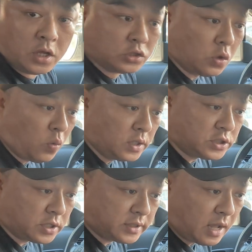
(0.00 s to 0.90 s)
So once
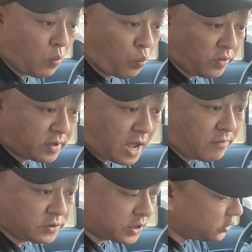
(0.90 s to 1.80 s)
you're done with the
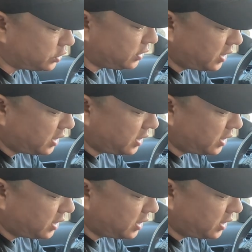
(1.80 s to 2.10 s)
conversation,